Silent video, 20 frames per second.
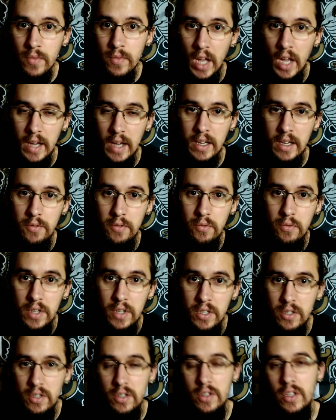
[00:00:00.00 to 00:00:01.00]
I can
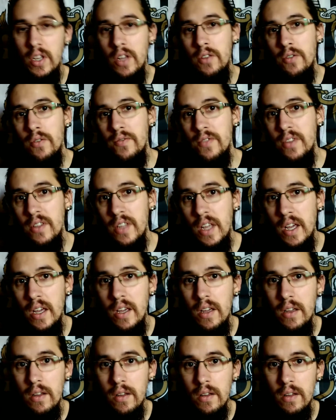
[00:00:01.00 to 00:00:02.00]
reach the end of the
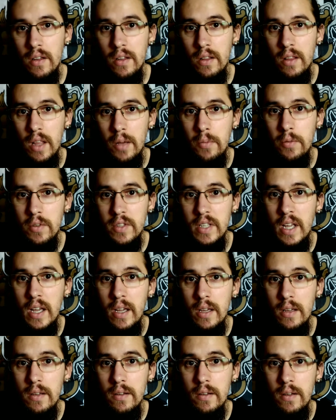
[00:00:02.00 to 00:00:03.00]
day, uh, Labor
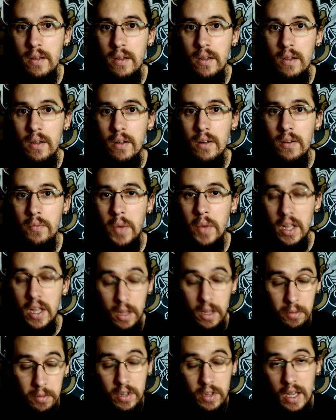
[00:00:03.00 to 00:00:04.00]
Day, my
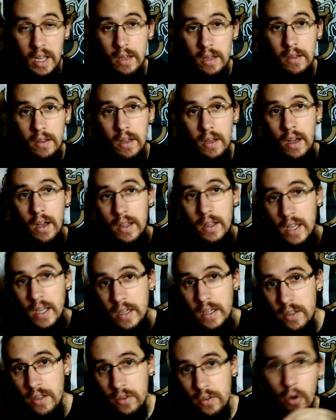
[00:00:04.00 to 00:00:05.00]
Labor Day, and I
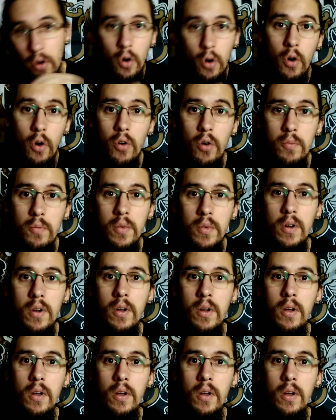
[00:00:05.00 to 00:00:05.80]
can go home